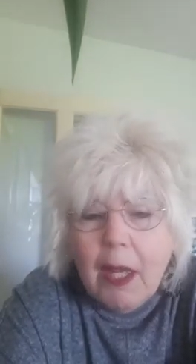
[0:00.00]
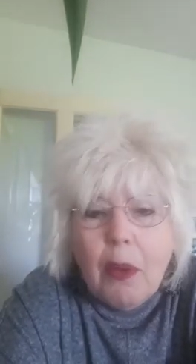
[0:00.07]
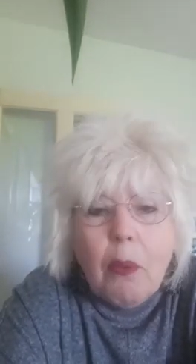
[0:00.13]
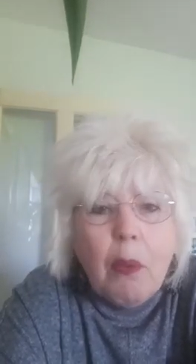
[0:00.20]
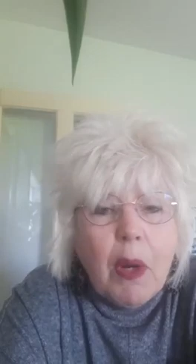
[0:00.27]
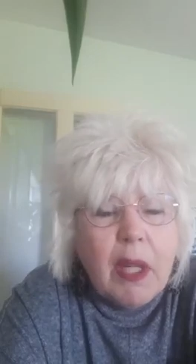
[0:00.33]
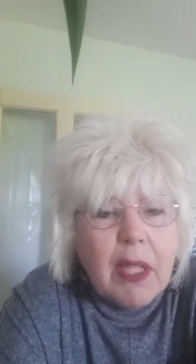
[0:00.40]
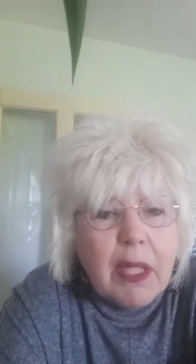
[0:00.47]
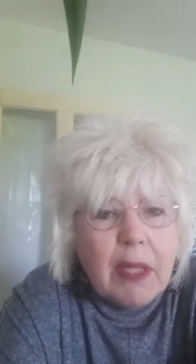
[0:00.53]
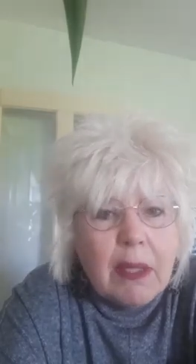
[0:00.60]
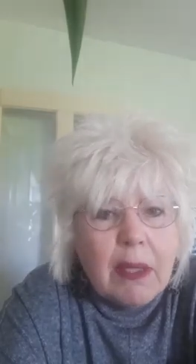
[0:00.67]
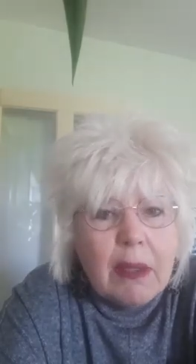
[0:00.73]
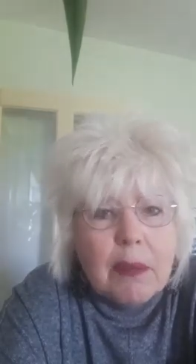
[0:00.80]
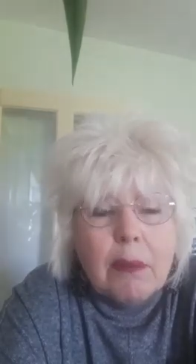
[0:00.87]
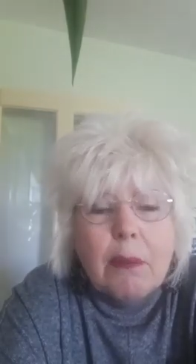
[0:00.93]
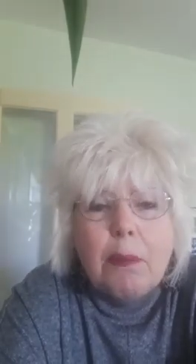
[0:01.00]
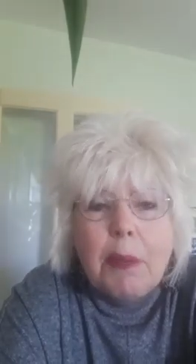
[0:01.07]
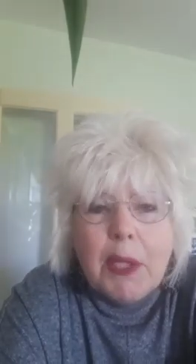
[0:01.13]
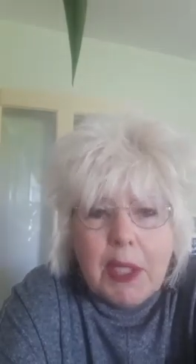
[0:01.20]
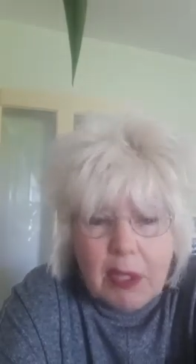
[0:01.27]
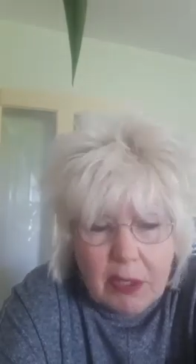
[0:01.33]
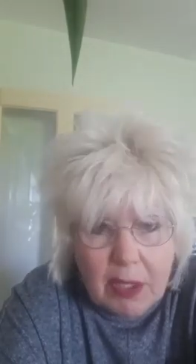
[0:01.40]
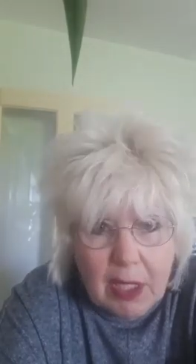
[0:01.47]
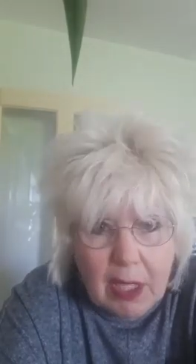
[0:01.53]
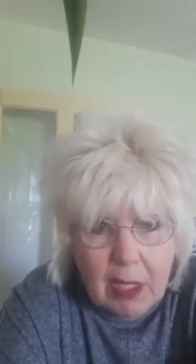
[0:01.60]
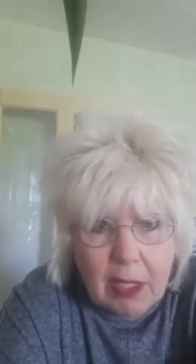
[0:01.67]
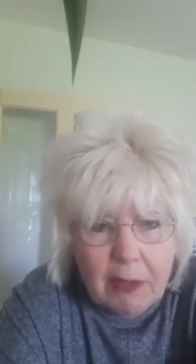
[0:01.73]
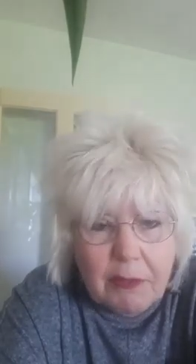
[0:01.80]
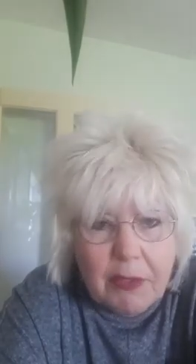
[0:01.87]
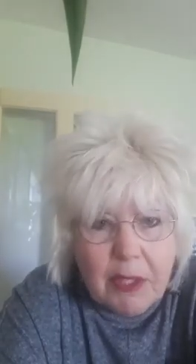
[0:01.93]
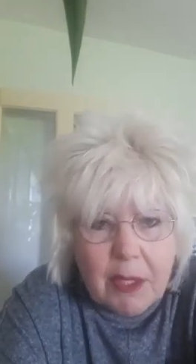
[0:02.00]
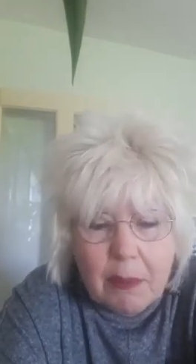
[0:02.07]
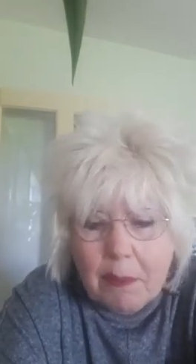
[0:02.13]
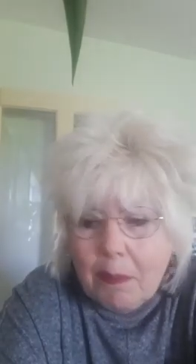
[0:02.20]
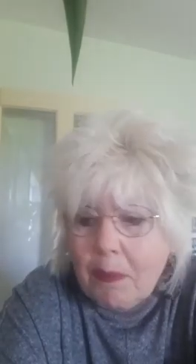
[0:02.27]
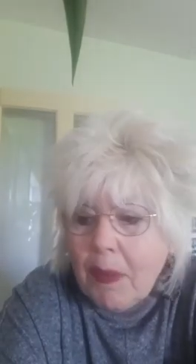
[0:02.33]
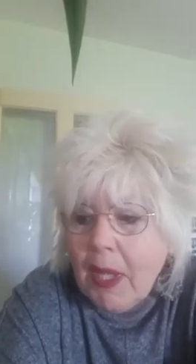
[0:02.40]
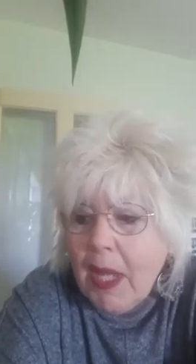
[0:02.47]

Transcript: Why? Because he loves them.